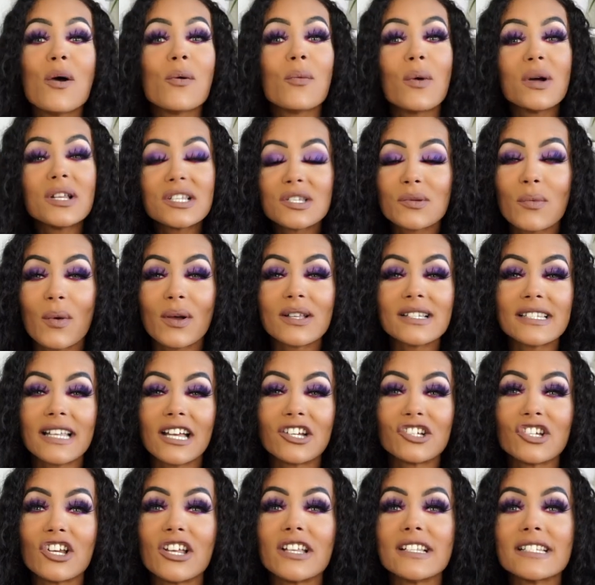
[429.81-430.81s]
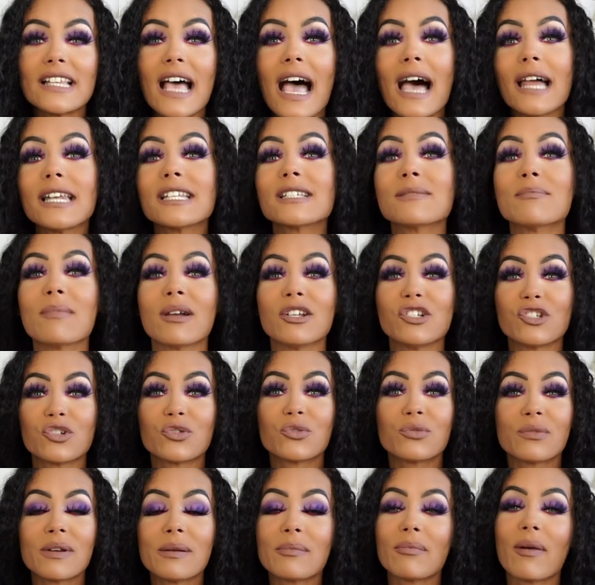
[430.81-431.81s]
one to one sessions, and my
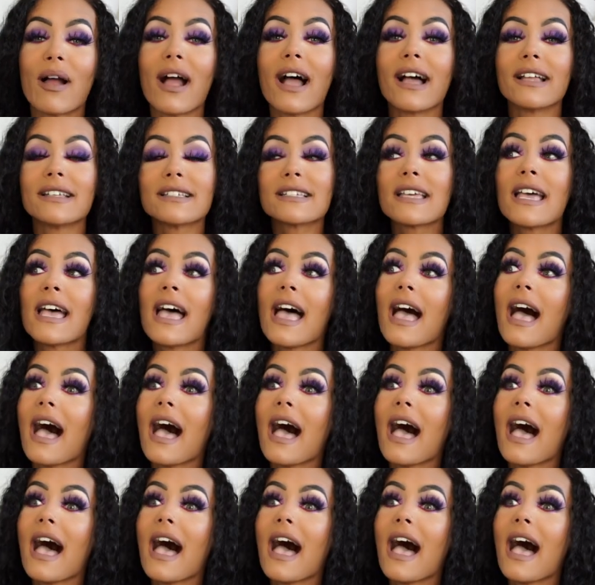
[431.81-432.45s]
jewellery brand.